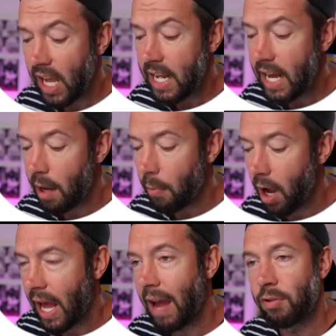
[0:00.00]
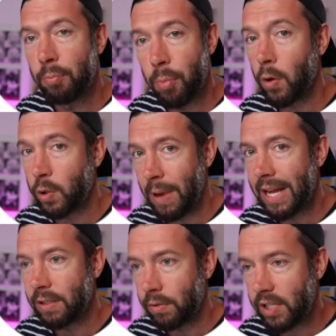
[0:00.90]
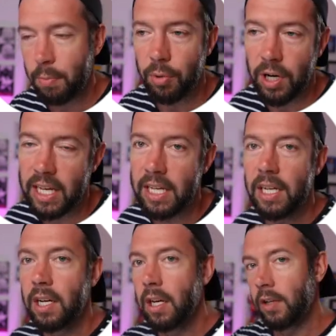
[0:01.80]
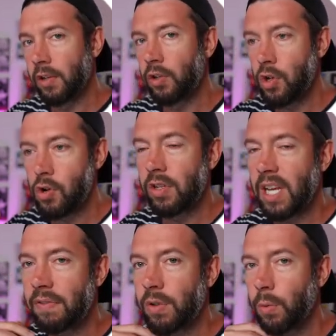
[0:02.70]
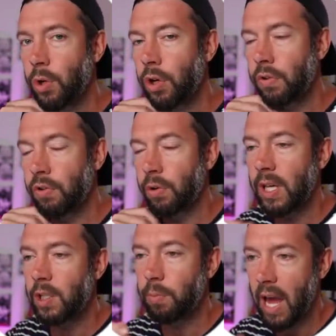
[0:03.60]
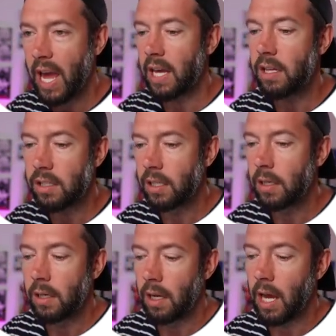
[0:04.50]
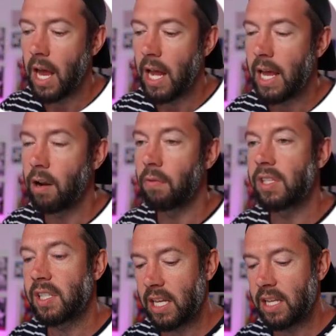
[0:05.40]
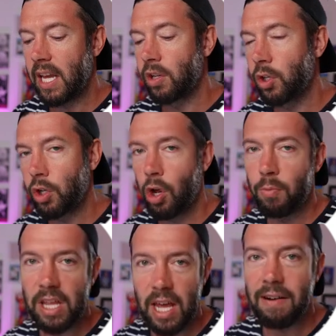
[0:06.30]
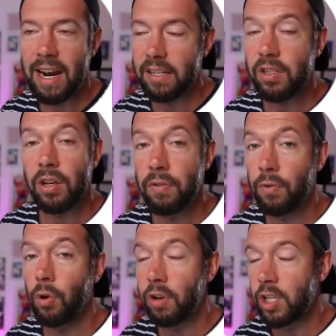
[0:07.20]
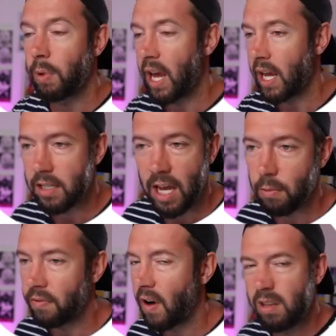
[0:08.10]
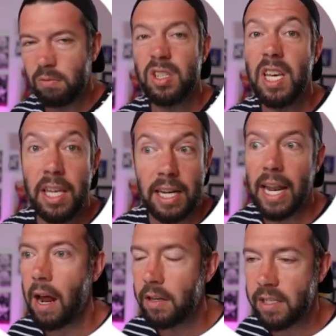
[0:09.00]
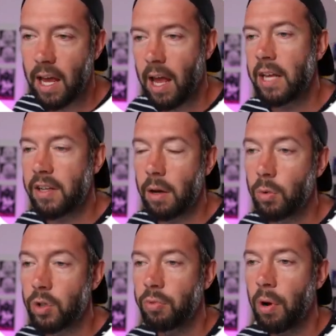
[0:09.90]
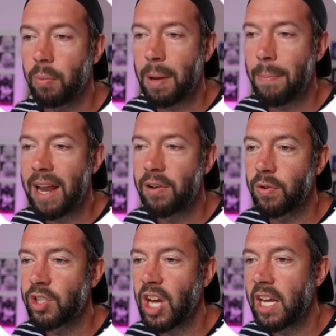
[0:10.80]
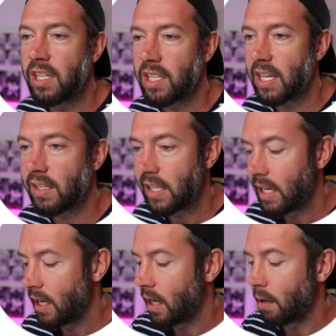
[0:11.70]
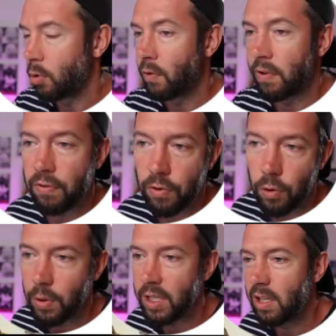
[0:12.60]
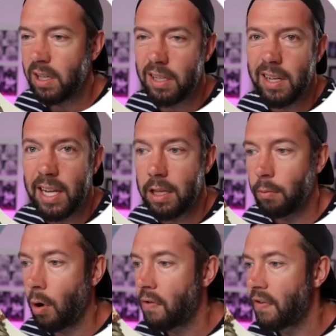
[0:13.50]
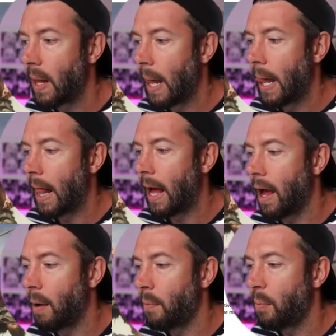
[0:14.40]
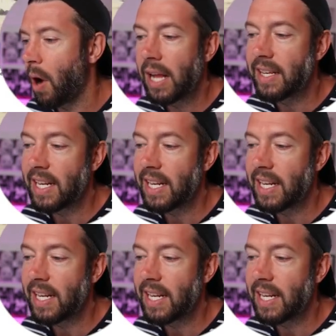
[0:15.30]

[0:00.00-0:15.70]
And then I might have the boss battle separately. So students have to work through each page, and then obviously they can show me their answer for each page gamified. I'm just thinking aloud as I would probably amend or change this moving forward. And you can delete them off. I